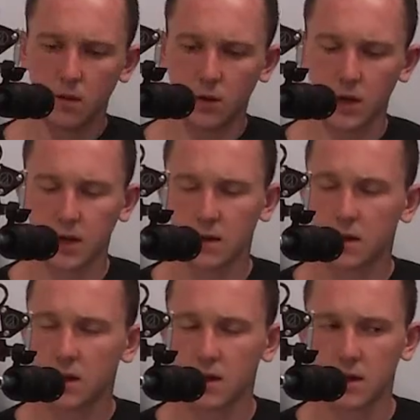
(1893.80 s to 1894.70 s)
Okay,
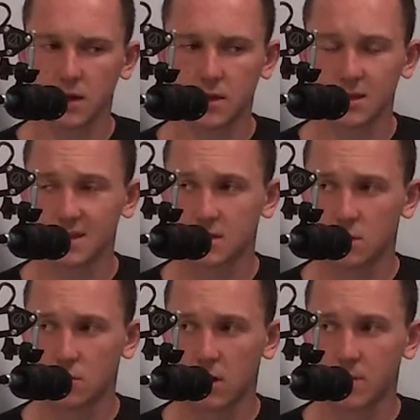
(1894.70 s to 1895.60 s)
I think that's
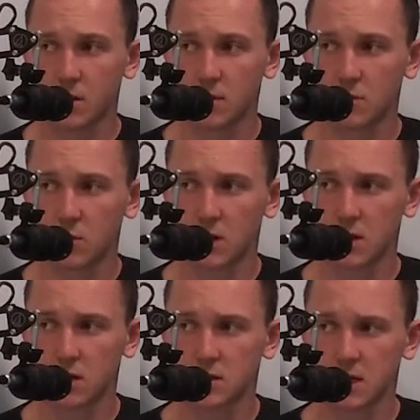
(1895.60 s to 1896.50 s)
going to wrap it up. Do you want
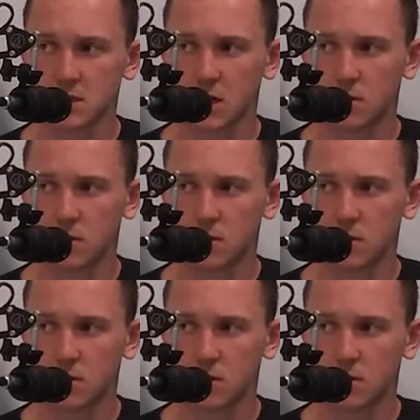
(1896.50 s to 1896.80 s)
to take us